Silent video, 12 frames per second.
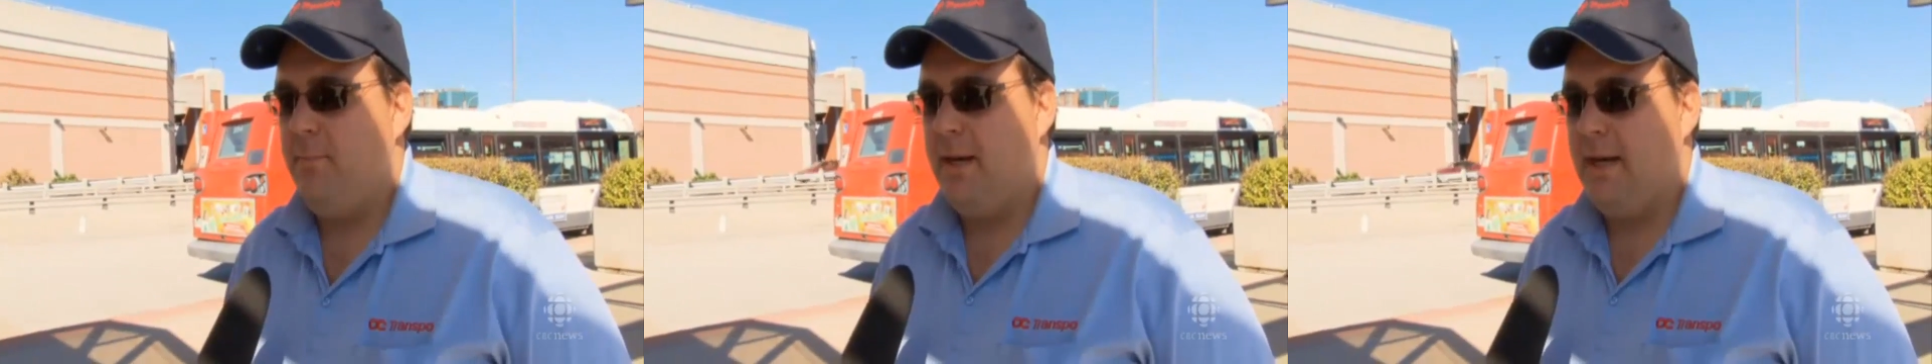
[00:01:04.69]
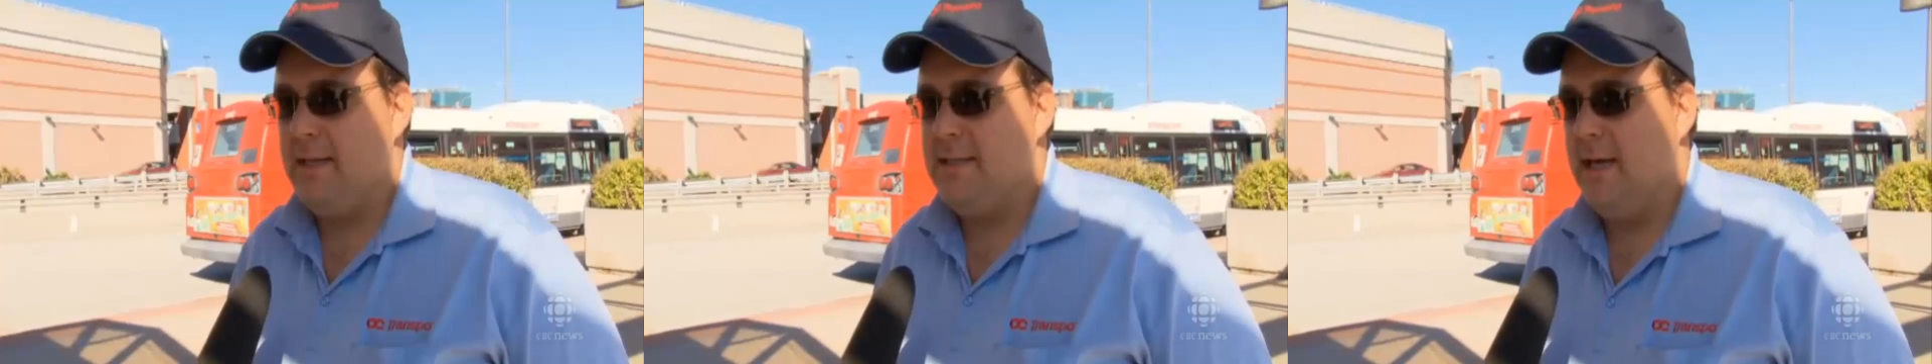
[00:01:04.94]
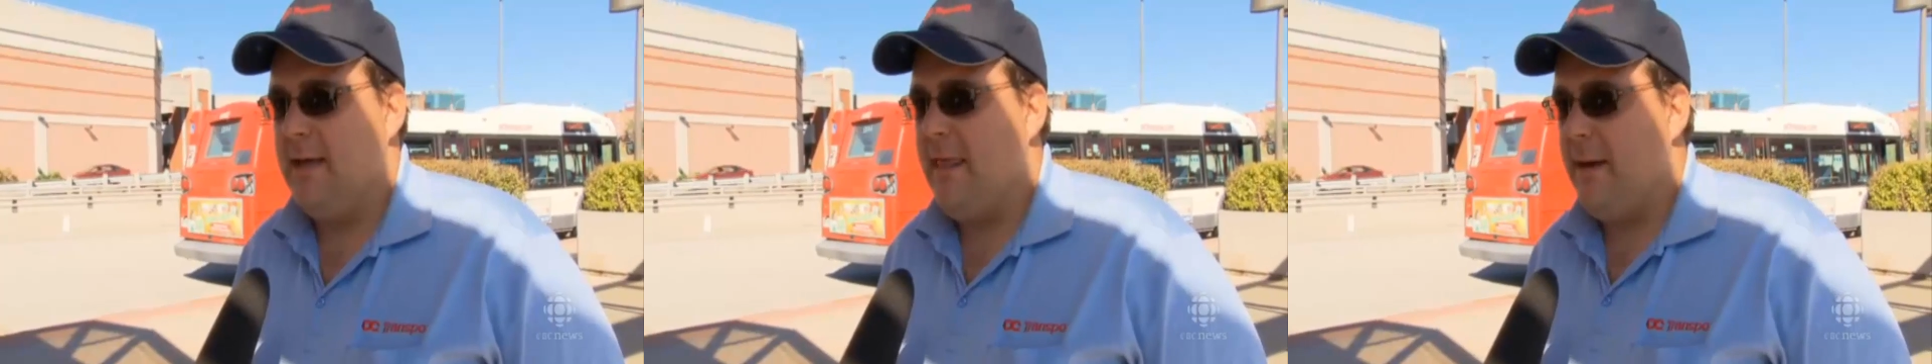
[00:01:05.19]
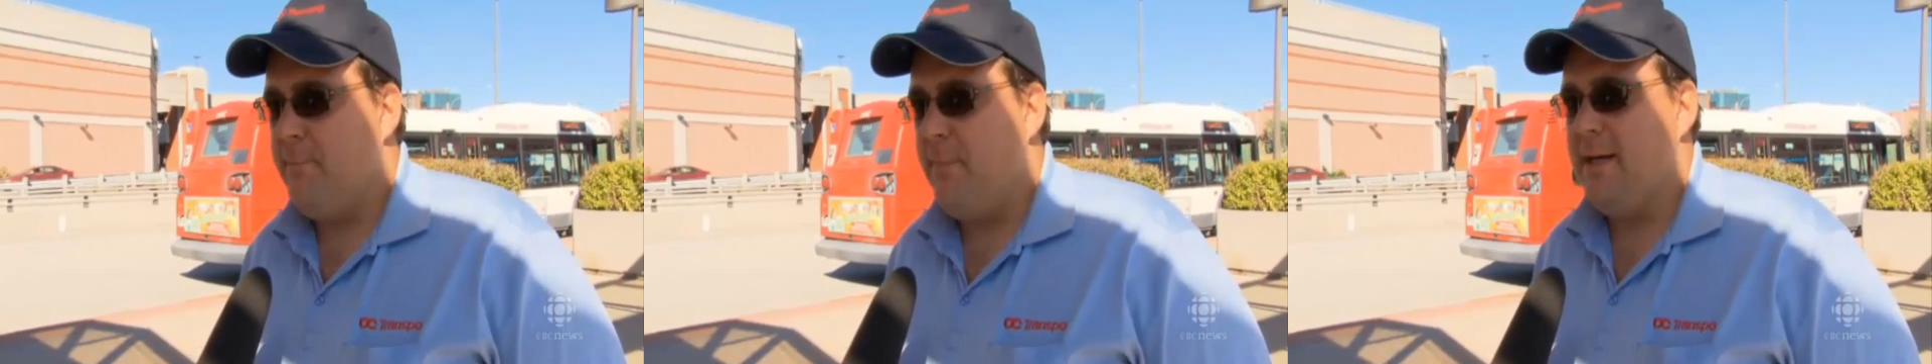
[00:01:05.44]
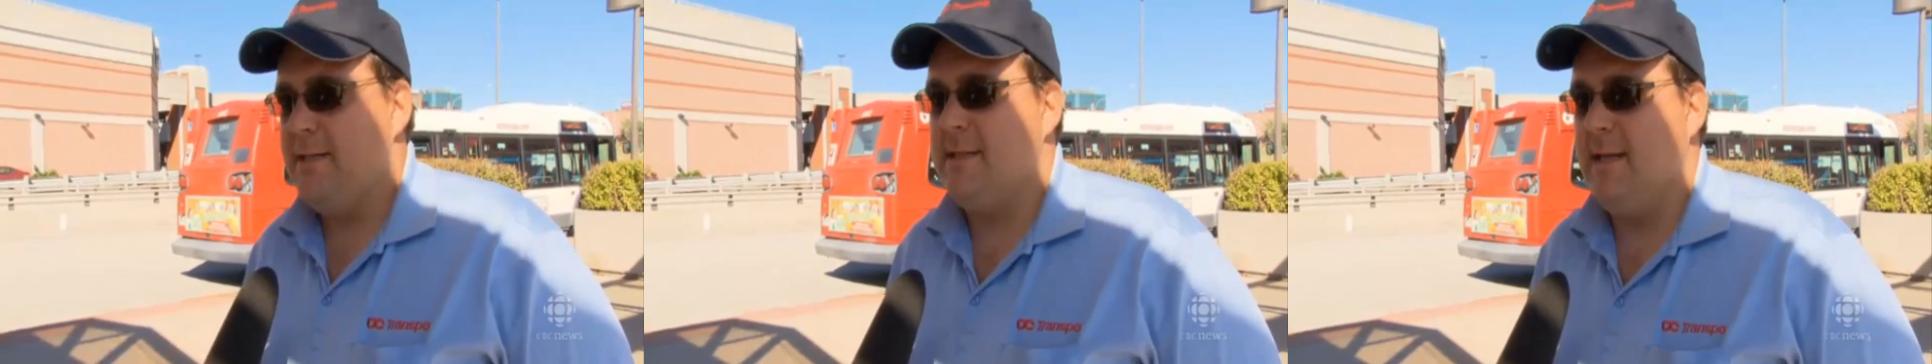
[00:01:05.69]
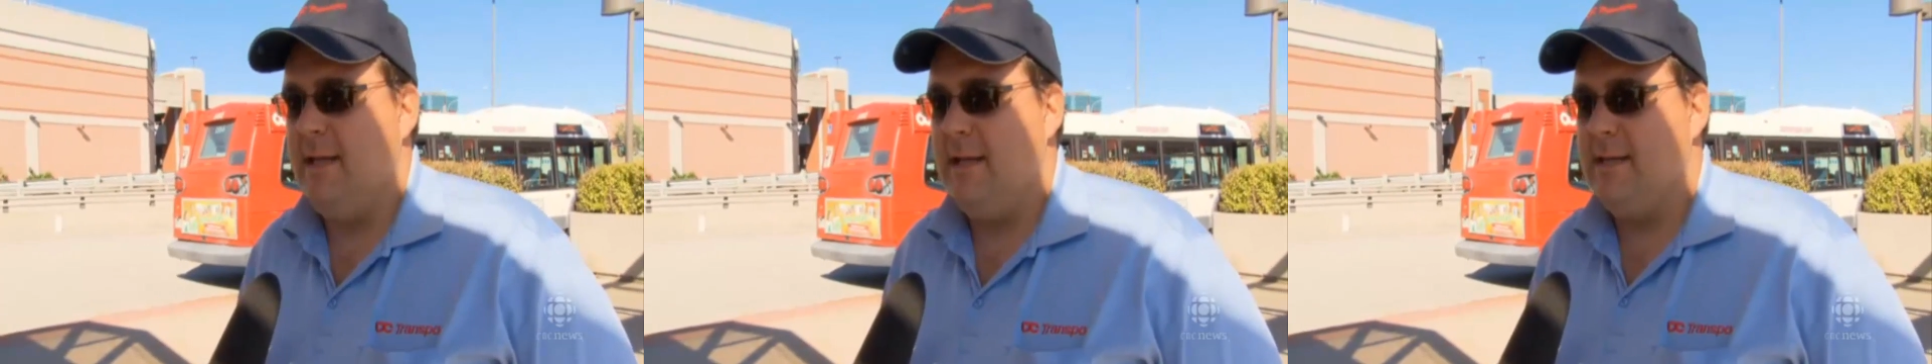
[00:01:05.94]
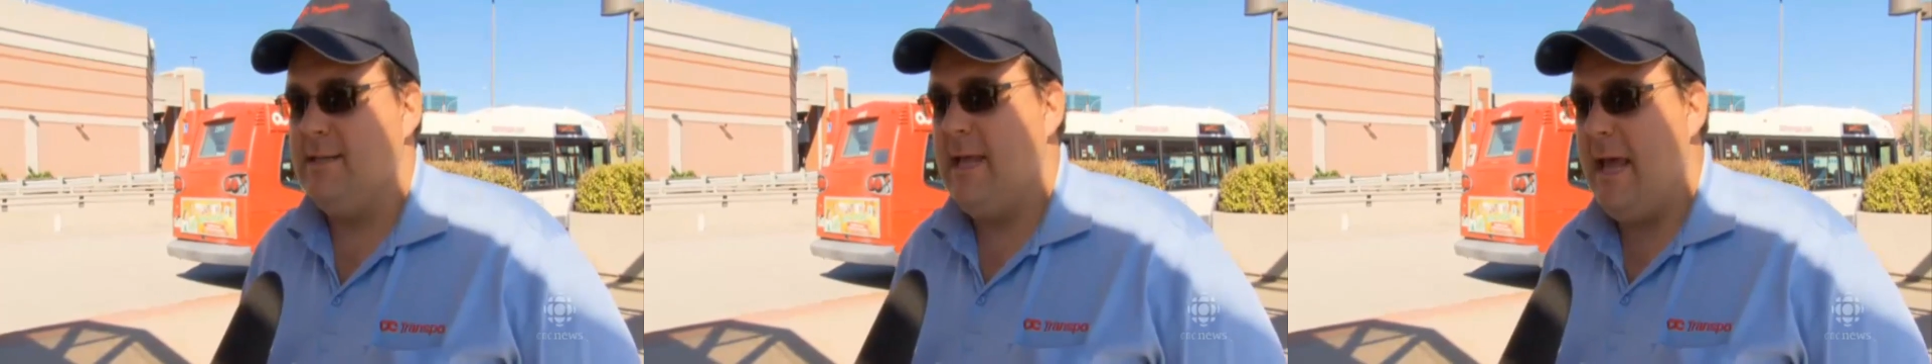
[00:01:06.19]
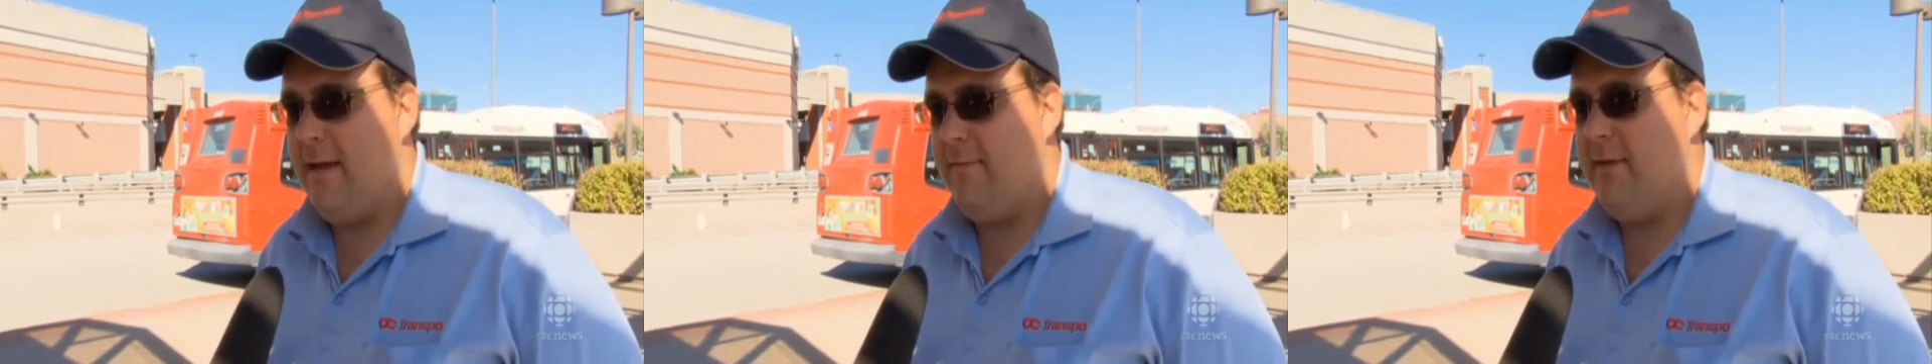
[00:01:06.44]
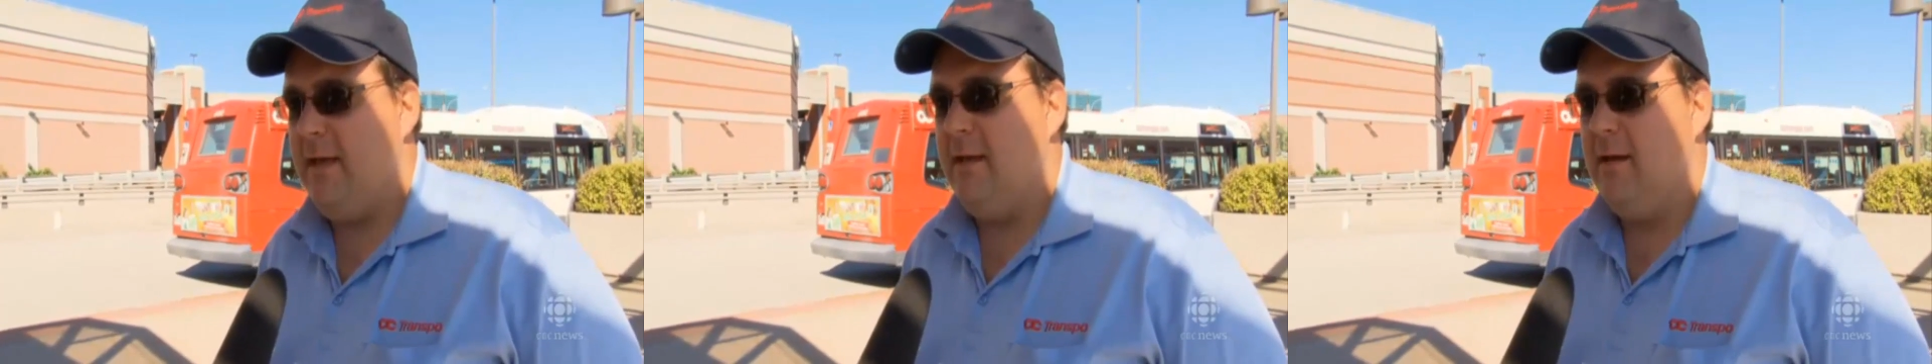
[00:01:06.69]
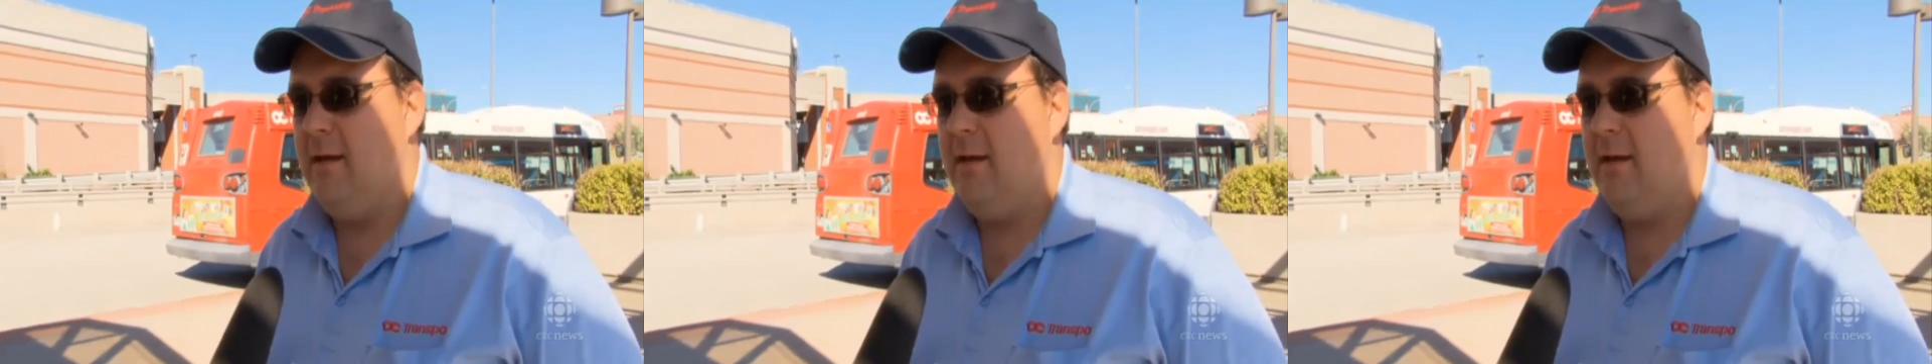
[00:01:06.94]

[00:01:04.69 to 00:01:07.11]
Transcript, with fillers: but I can tell you that bus is heavy,